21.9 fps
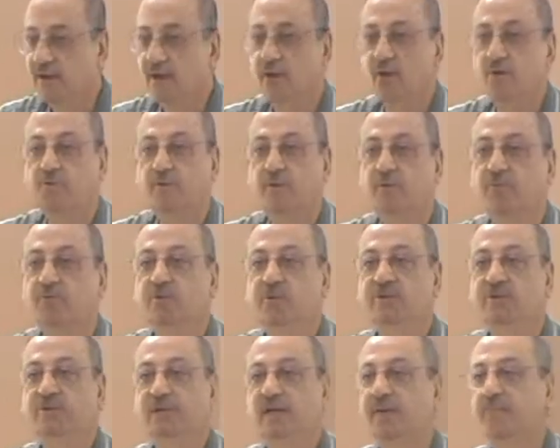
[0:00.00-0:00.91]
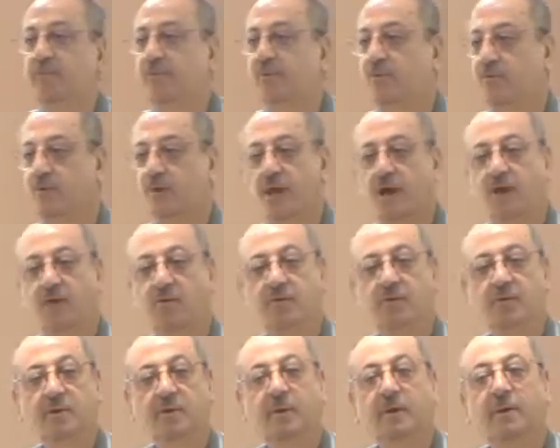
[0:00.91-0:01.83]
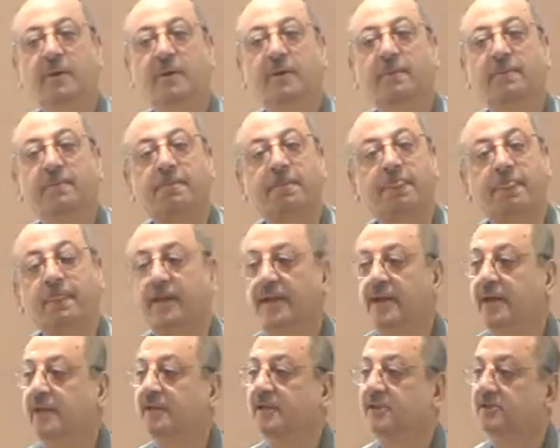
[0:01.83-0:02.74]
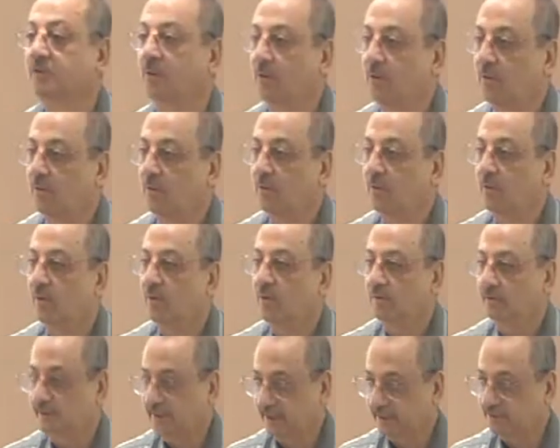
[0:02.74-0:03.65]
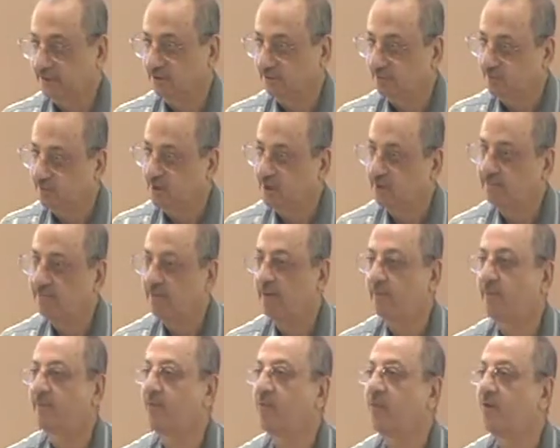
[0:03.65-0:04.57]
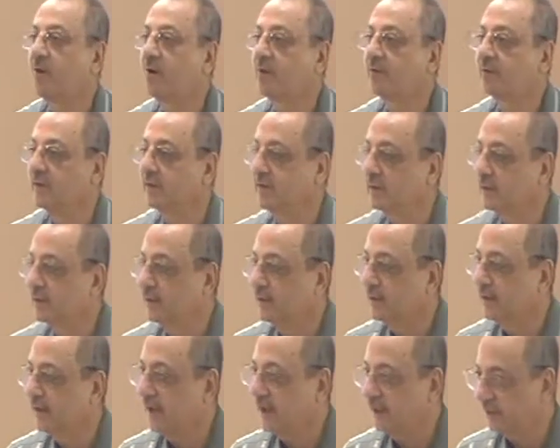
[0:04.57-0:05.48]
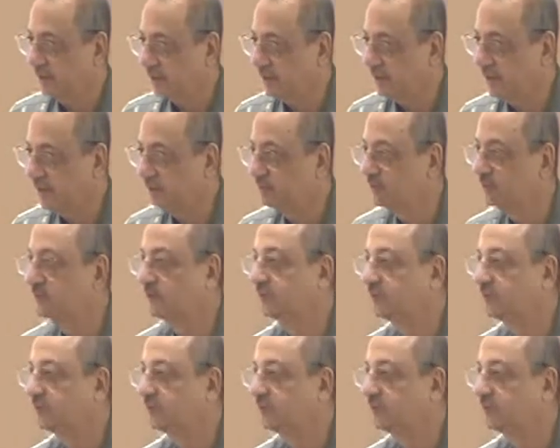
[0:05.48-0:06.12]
When we say pronoun, there is a word for pronoun in Arabic, which is